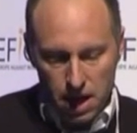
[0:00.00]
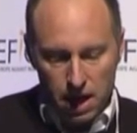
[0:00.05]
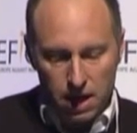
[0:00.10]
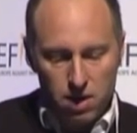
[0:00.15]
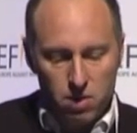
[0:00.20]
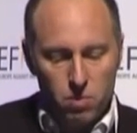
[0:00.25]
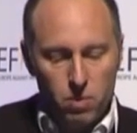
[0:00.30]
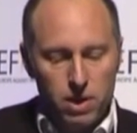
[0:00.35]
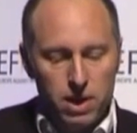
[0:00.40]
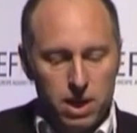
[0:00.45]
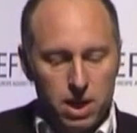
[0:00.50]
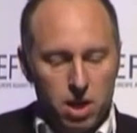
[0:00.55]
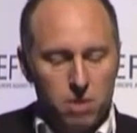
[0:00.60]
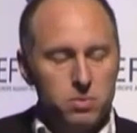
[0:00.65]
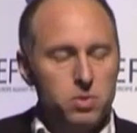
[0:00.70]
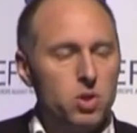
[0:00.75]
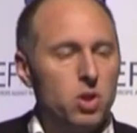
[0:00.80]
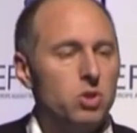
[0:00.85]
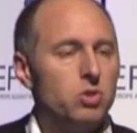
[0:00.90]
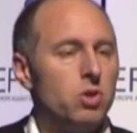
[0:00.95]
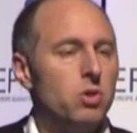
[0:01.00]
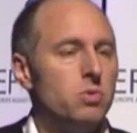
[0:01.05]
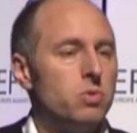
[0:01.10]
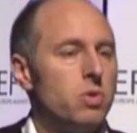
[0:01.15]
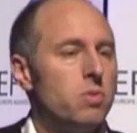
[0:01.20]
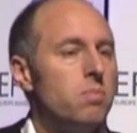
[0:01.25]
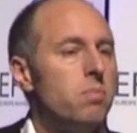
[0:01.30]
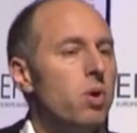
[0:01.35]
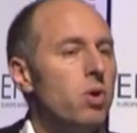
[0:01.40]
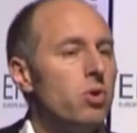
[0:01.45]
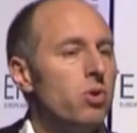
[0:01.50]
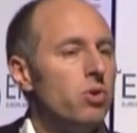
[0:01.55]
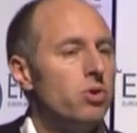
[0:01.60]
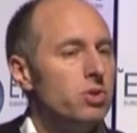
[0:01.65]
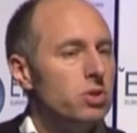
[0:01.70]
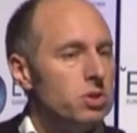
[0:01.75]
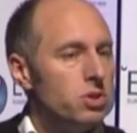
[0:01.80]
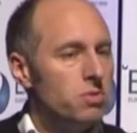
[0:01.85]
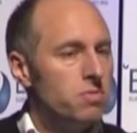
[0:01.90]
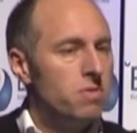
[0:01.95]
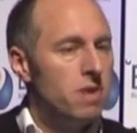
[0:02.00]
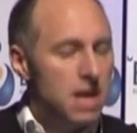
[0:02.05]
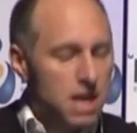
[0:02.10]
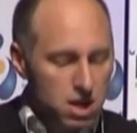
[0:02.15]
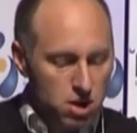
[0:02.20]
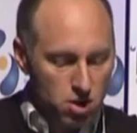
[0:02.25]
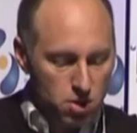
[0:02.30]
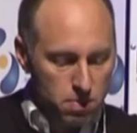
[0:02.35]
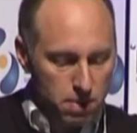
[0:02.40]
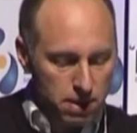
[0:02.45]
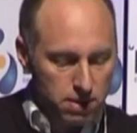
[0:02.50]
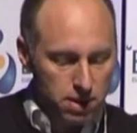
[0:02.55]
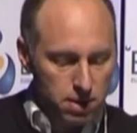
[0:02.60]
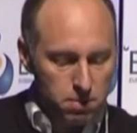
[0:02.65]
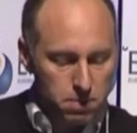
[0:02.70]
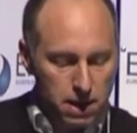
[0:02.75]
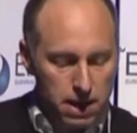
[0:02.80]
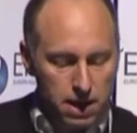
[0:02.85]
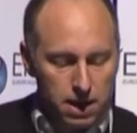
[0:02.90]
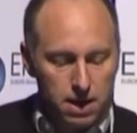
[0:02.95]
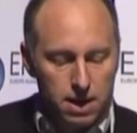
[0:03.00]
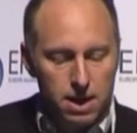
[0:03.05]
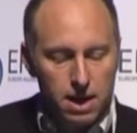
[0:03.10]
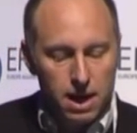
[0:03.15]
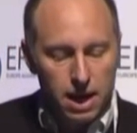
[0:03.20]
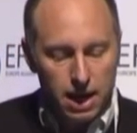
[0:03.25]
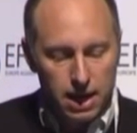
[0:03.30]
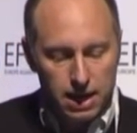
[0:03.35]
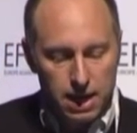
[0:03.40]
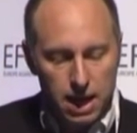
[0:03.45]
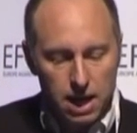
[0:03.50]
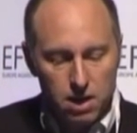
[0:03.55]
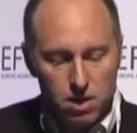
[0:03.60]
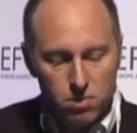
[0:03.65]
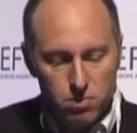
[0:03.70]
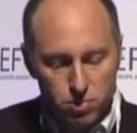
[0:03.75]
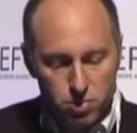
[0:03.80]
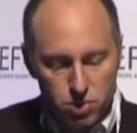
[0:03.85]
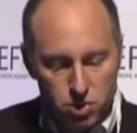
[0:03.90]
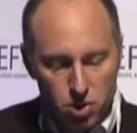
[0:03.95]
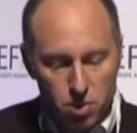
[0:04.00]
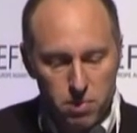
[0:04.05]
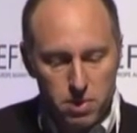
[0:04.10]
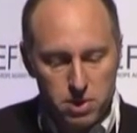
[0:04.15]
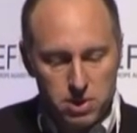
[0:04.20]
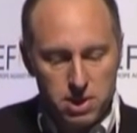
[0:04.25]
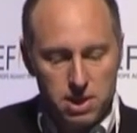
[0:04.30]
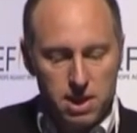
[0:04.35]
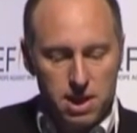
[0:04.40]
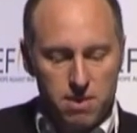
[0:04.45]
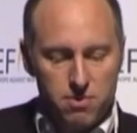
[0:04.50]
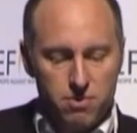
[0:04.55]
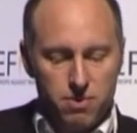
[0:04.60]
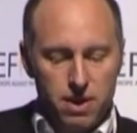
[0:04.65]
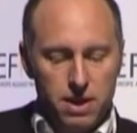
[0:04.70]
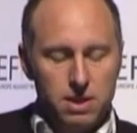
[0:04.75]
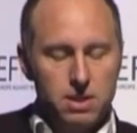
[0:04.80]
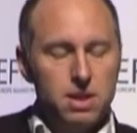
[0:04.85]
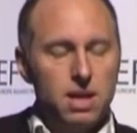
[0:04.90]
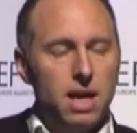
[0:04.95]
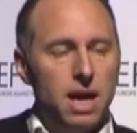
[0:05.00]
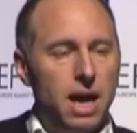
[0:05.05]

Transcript: And when it comes to those groups with moderate to severe neuropathic pain, again, predominance in their feet,